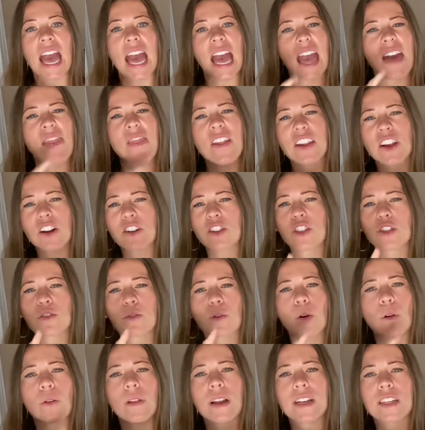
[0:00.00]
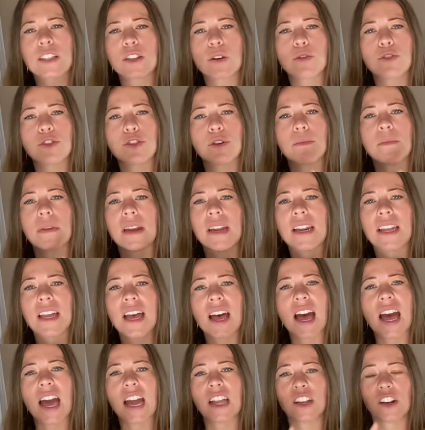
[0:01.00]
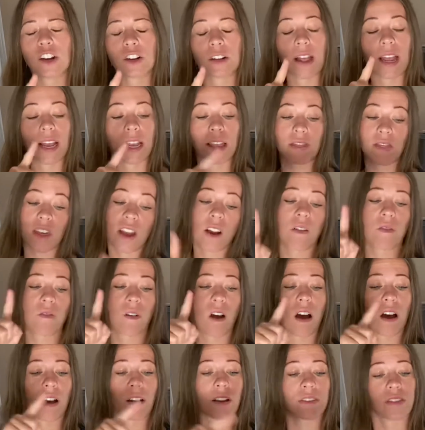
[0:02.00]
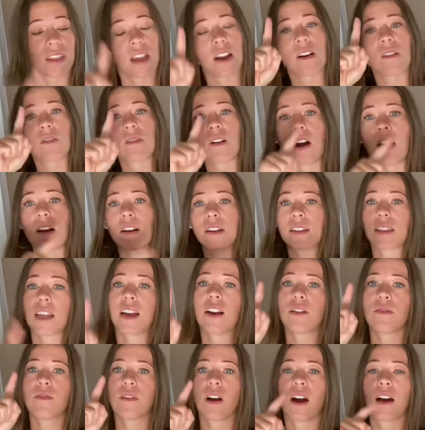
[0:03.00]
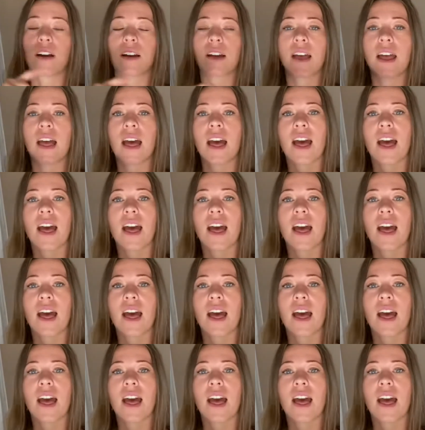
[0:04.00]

and then you're scrolling social media and you're like, they're wrong, they're wrong, they're wrong,